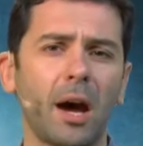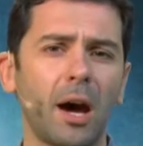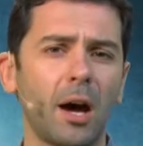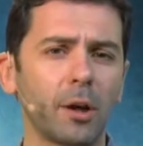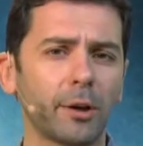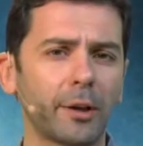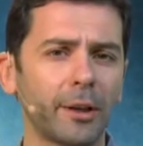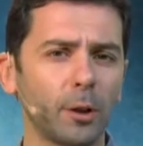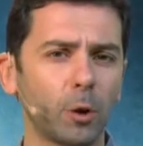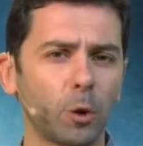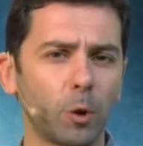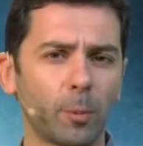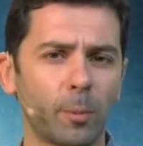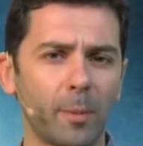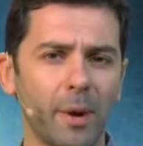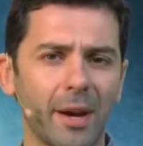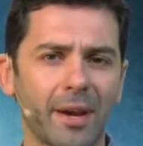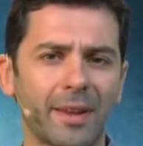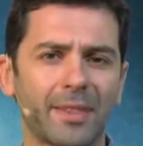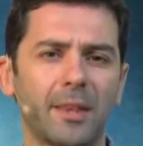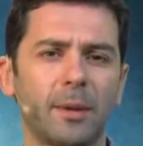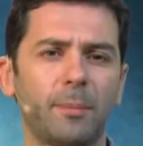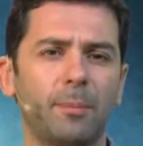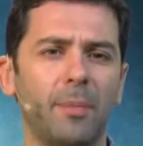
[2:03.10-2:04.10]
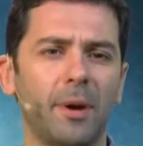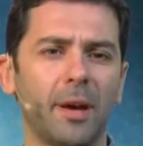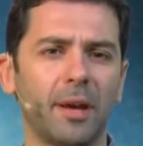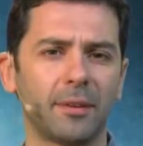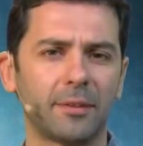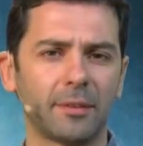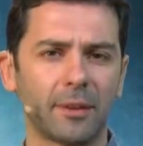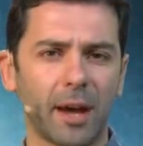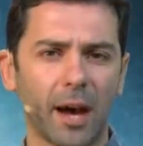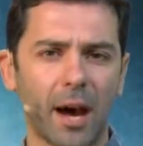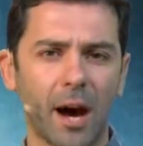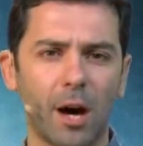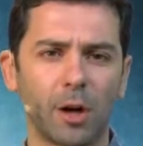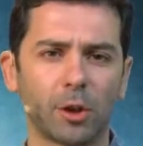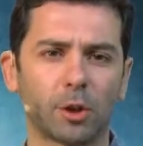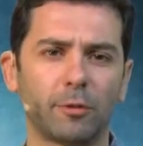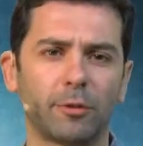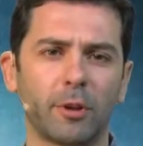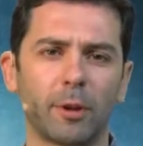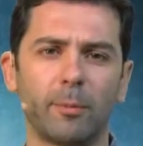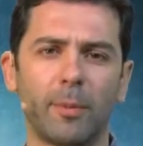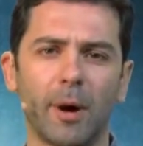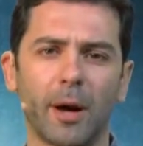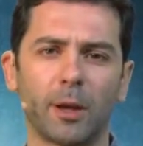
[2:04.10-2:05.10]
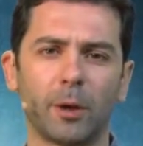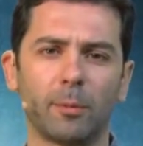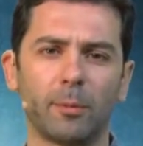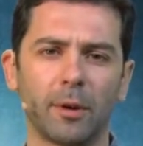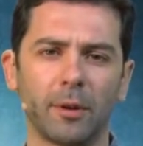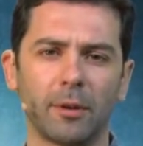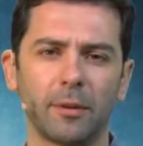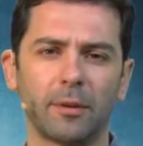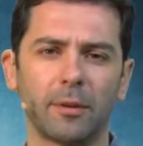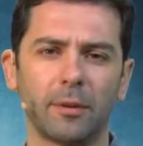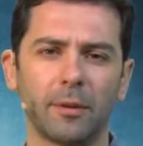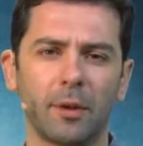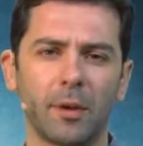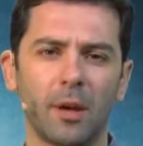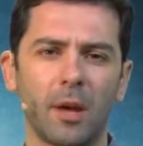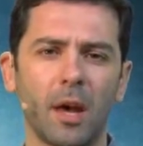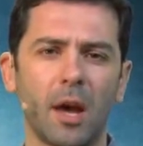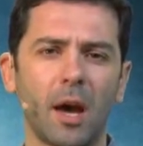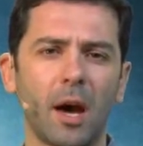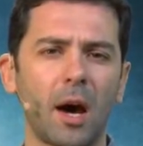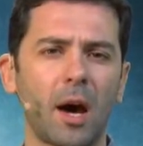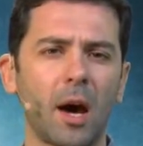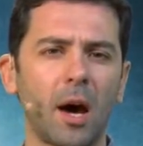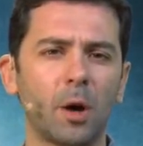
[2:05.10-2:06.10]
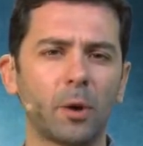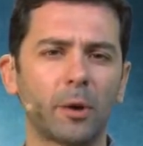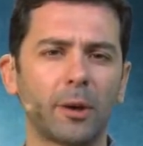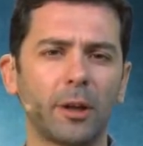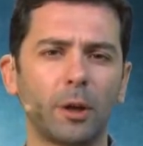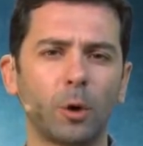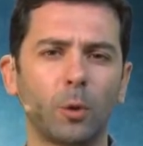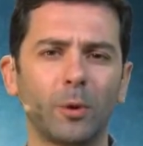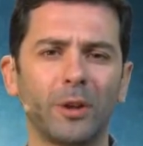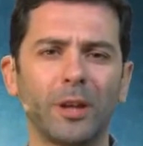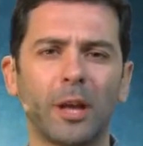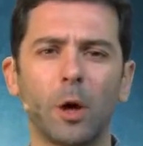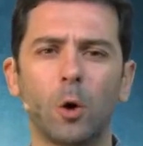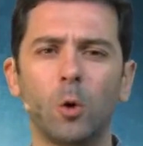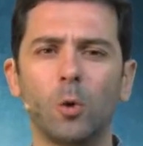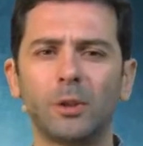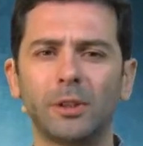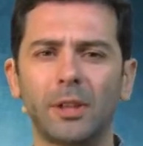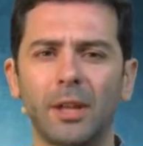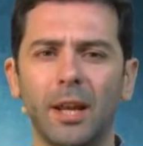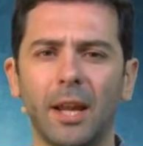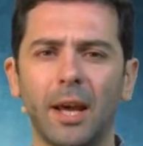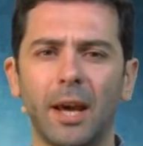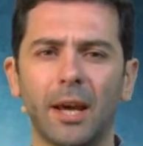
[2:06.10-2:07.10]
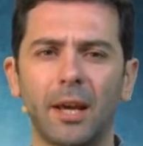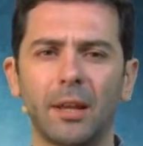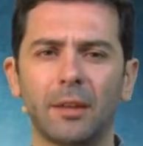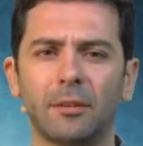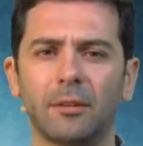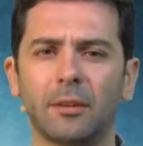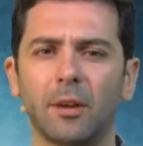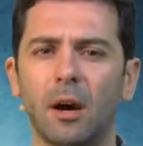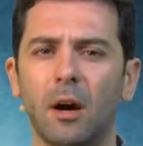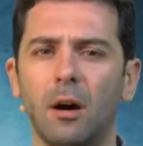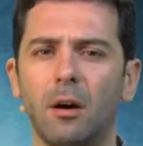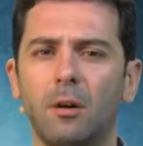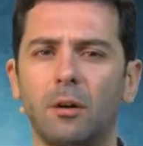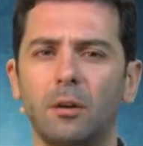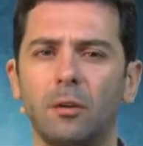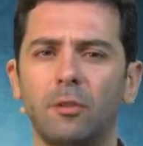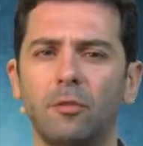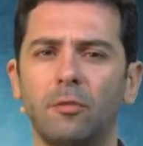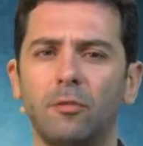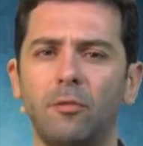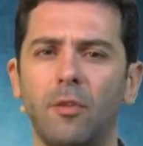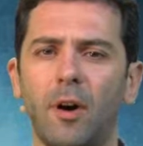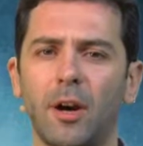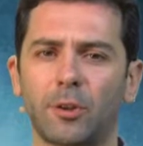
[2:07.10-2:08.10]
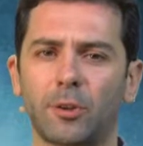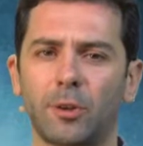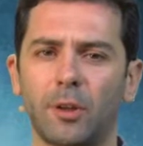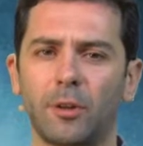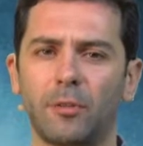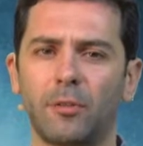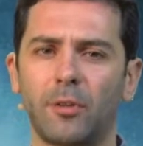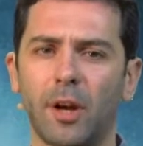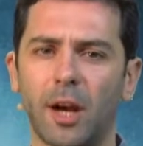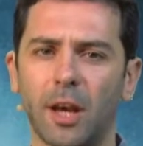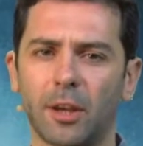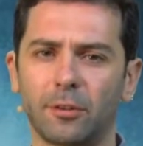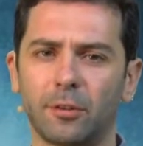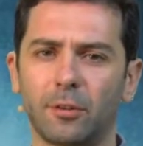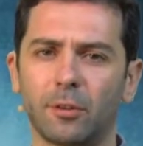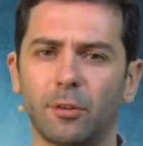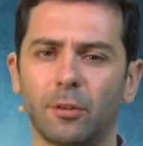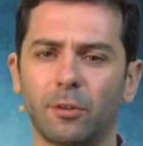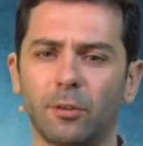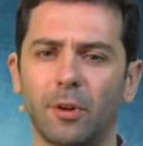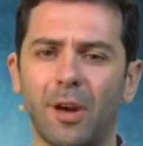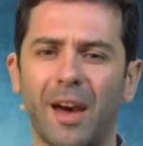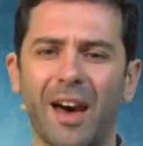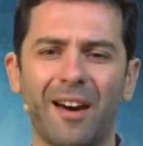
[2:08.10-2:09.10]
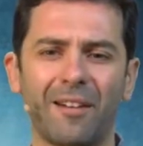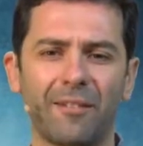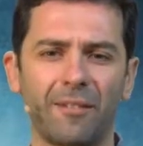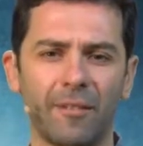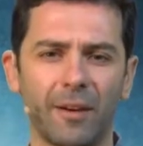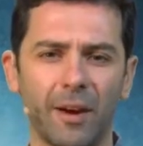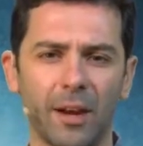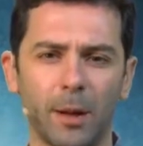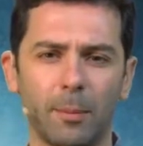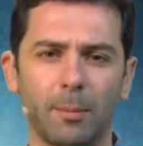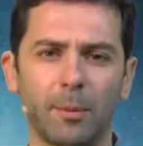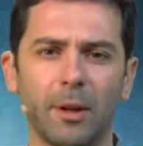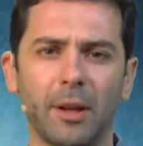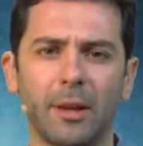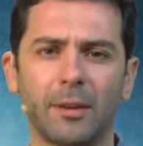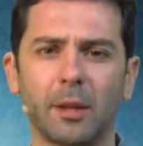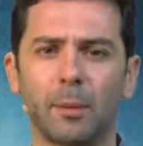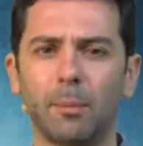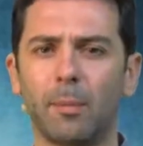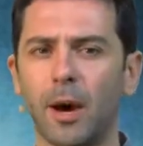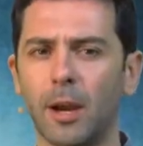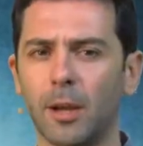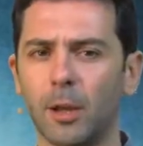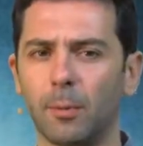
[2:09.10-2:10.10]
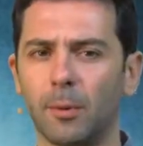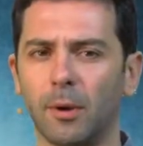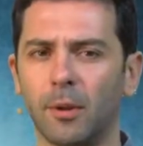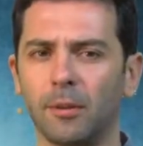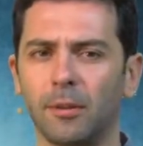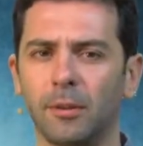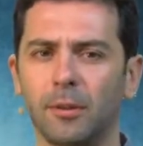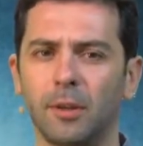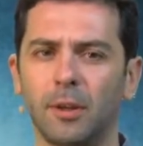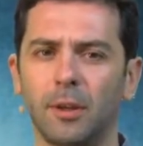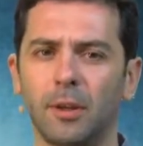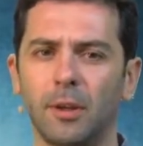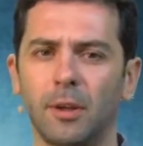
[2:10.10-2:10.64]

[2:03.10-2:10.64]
How can we make the best out of the biomass? How can we utilize all functional fractions available in the biomass?